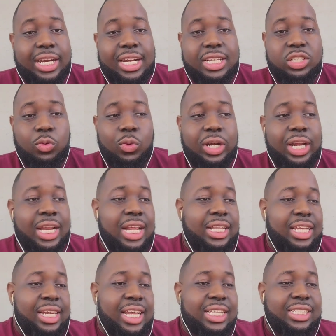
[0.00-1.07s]
He doesn't want
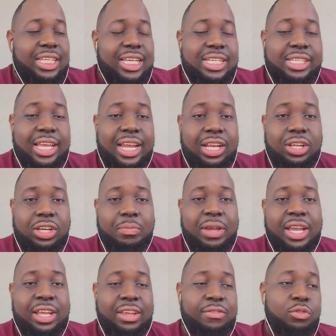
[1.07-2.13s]
anything that says, hey, look,
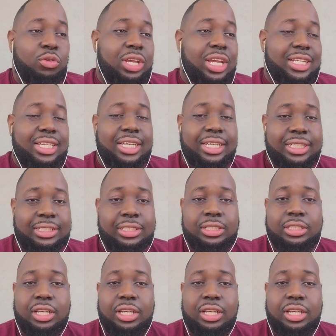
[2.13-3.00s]
man, if you get this,